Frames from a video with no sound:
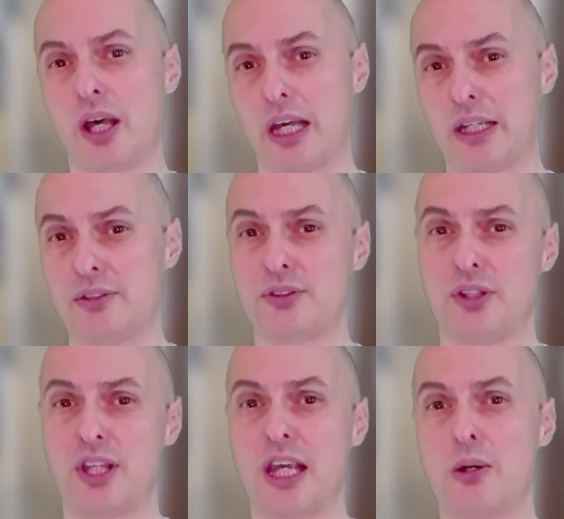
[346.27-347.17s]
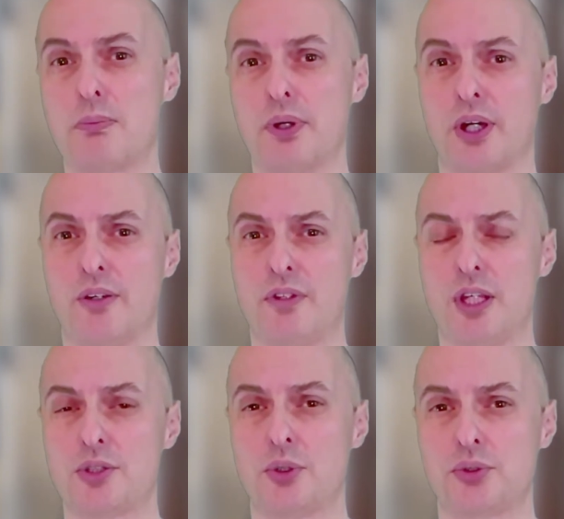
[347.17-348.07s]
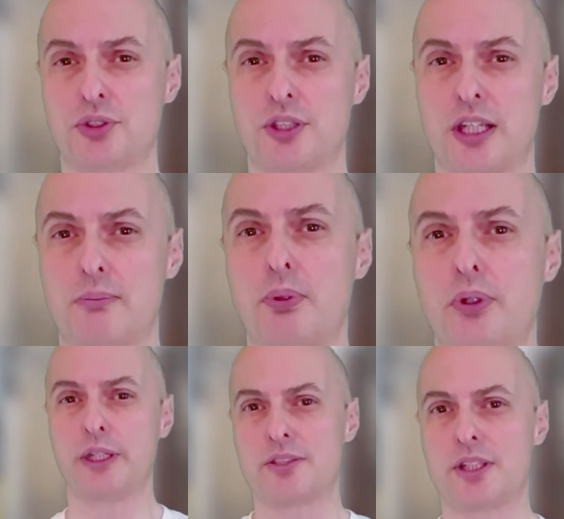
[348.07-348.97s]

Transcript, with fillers: and the output of the exhaust at that point.